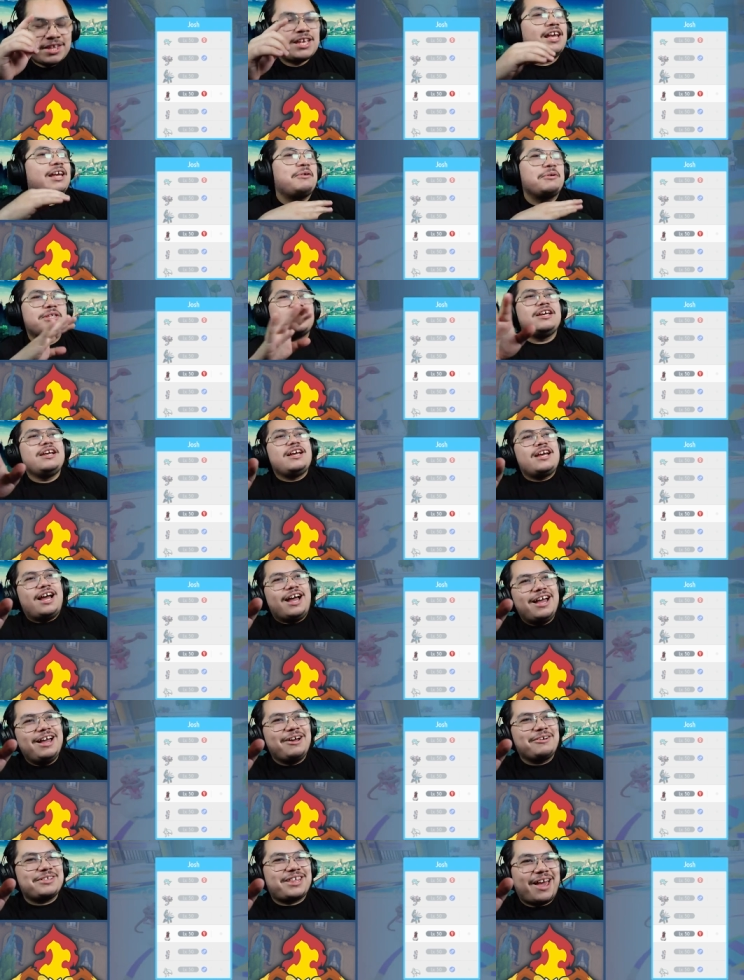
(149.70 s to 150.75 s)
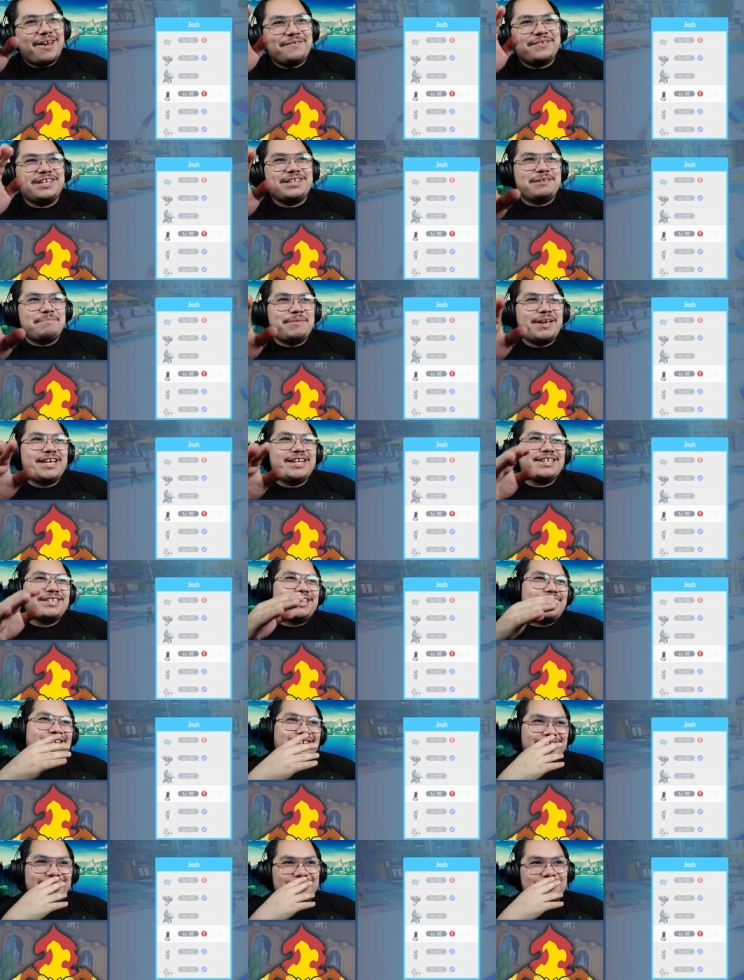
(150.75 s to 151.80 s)
Anyways, I was heavily debating,
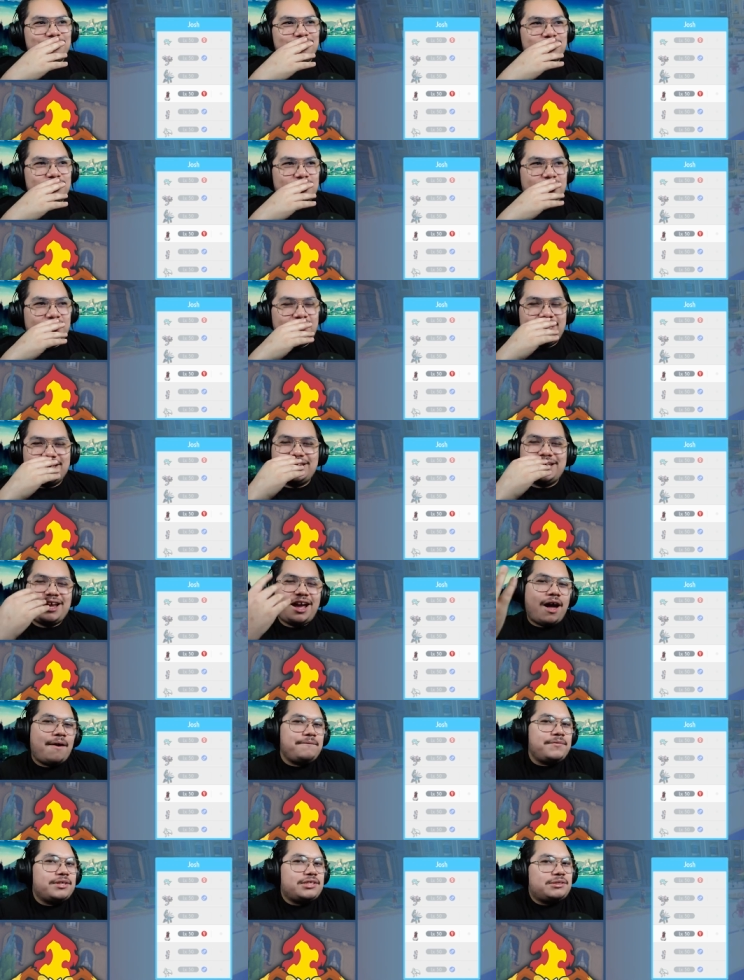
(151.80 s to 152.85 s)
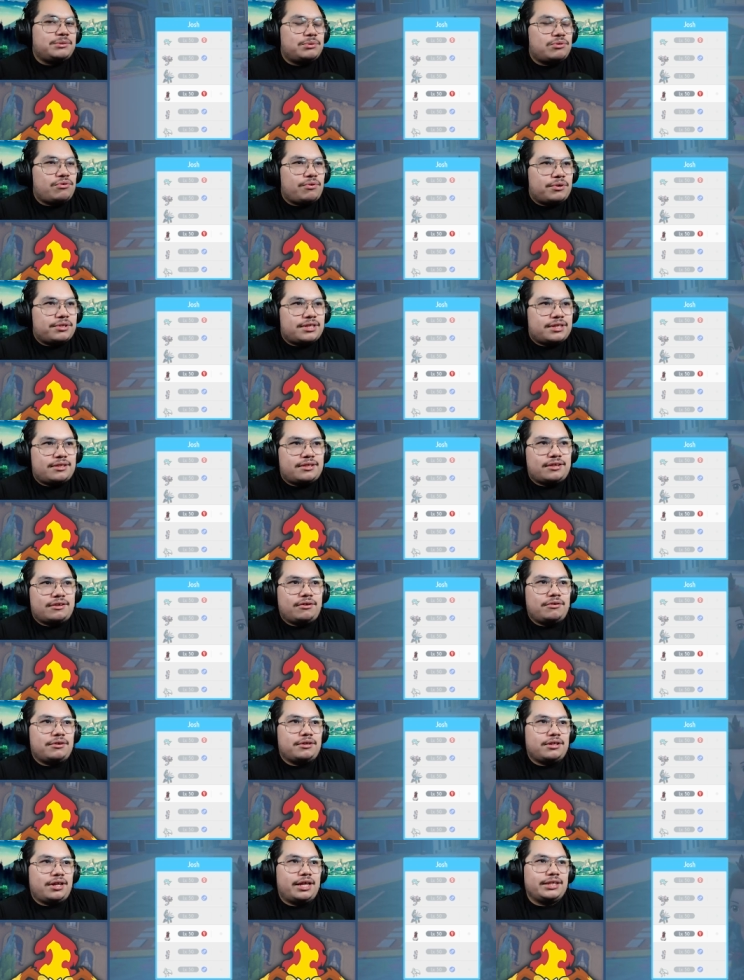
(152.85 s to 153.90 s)
like, the obvious choice is to go
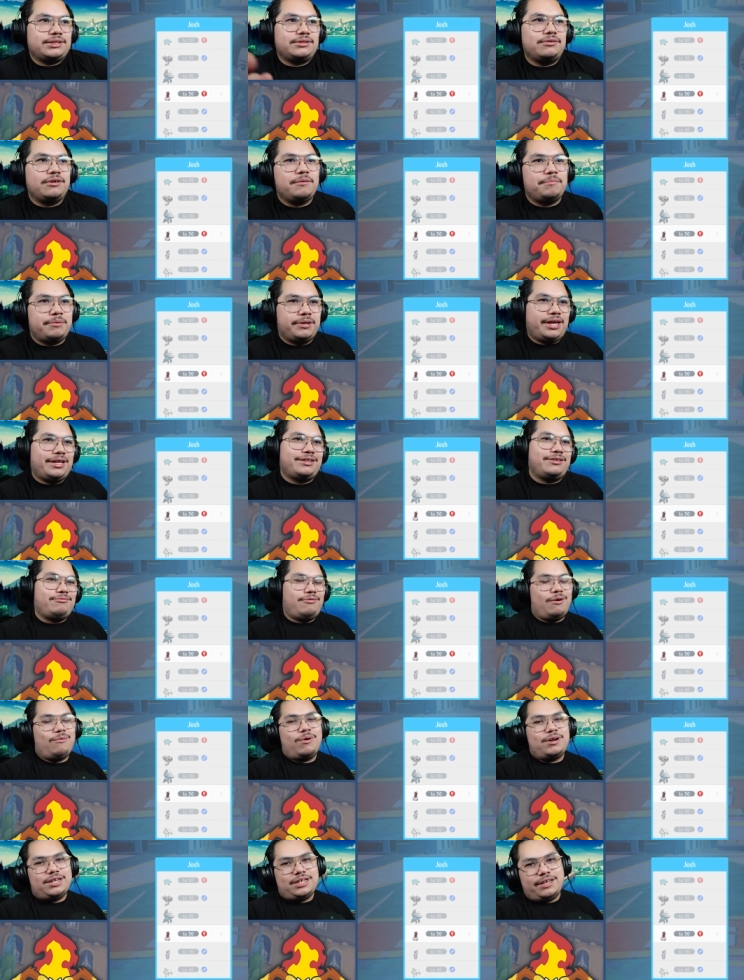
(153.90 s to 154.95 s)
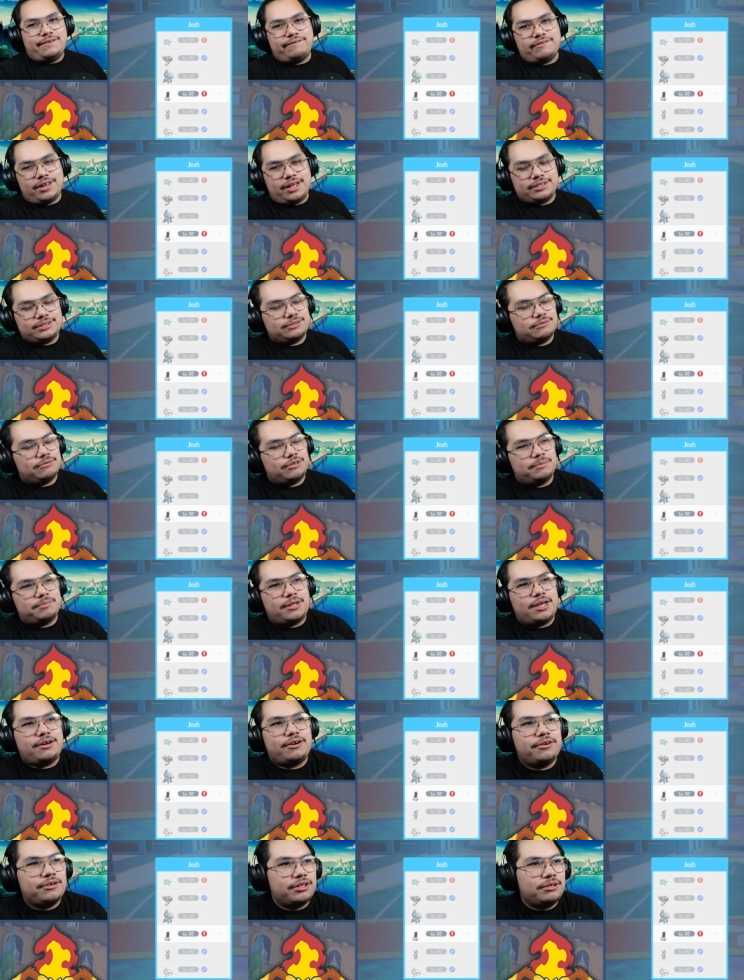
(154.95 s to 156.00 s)
to Gliscor, but do I want to give Gliscor up
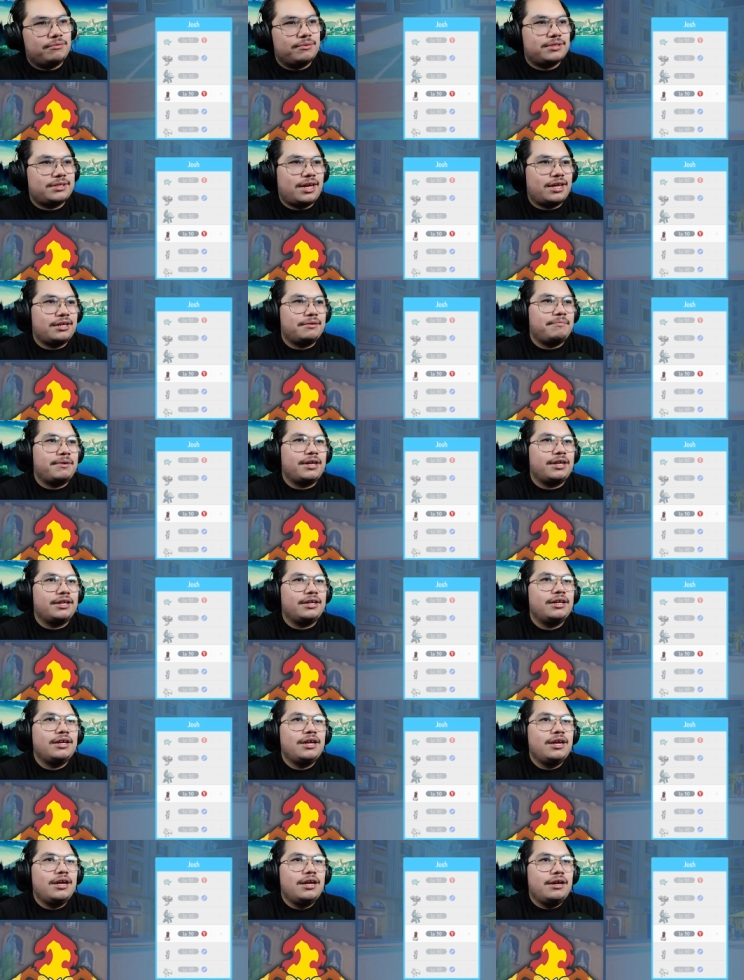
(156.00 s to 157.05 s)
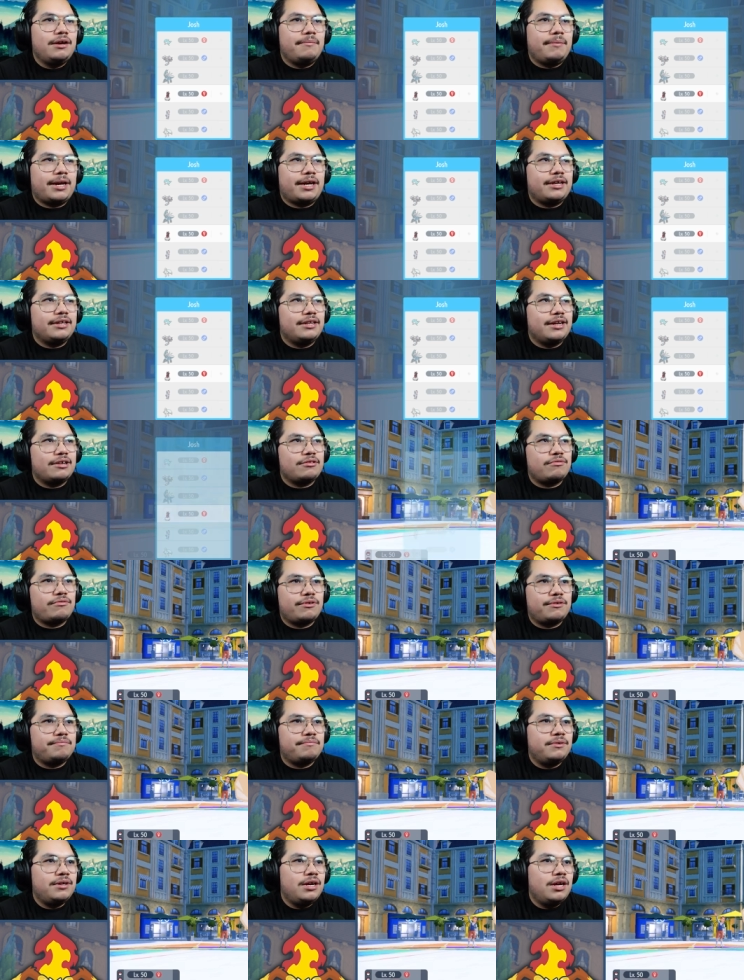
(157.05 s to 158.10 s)
that early was kind of my, my
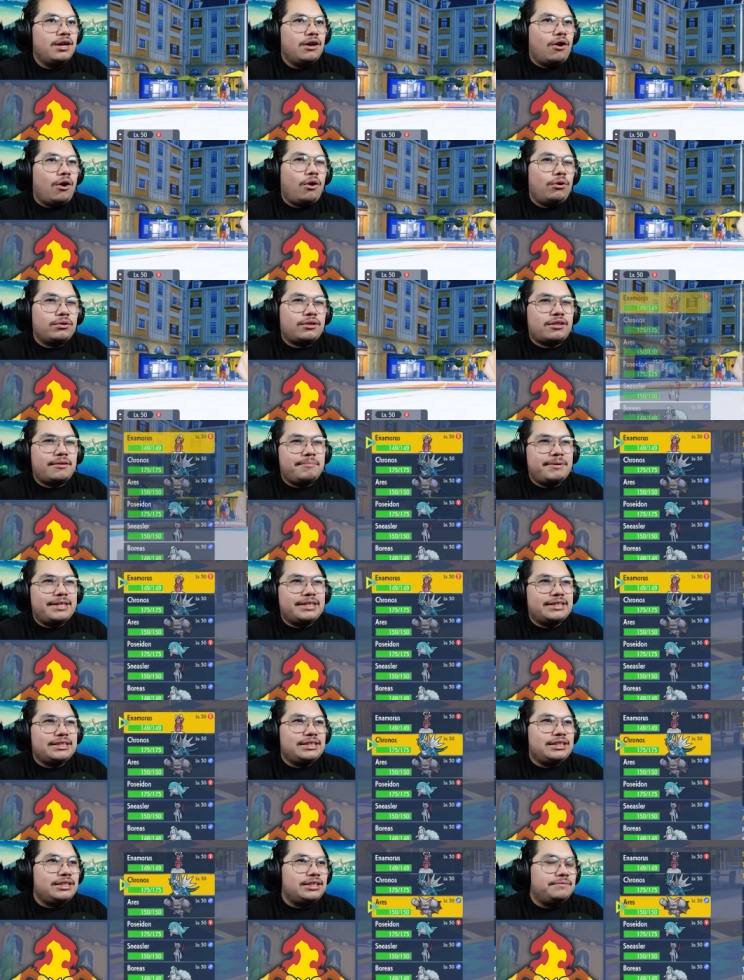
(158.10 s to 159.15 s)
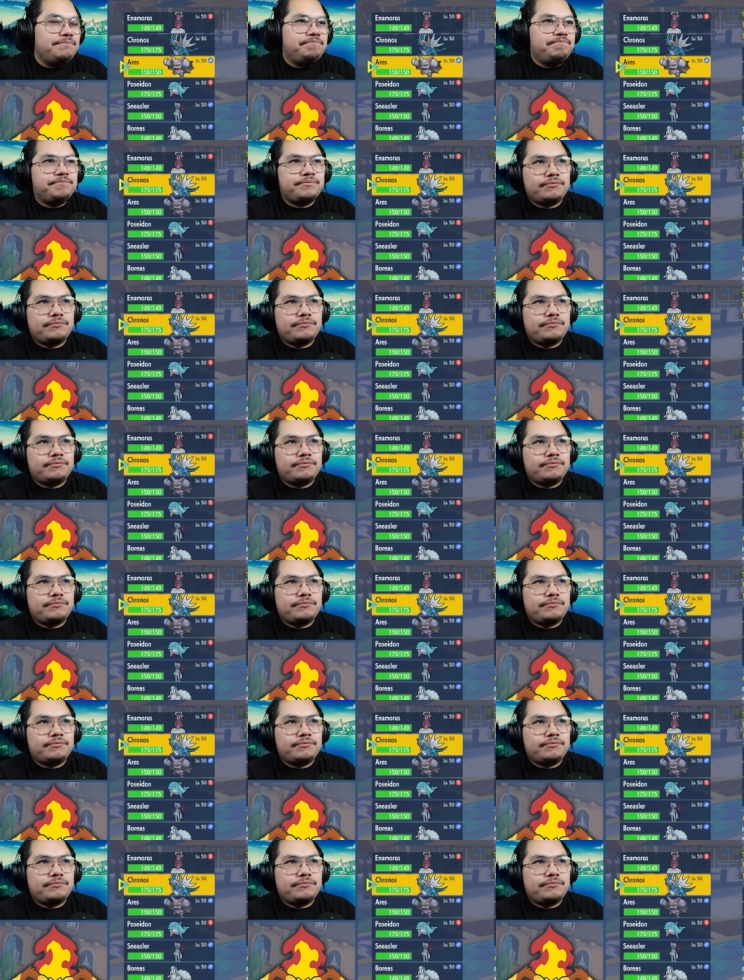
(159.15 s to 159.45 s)
conundrum. Ultimately...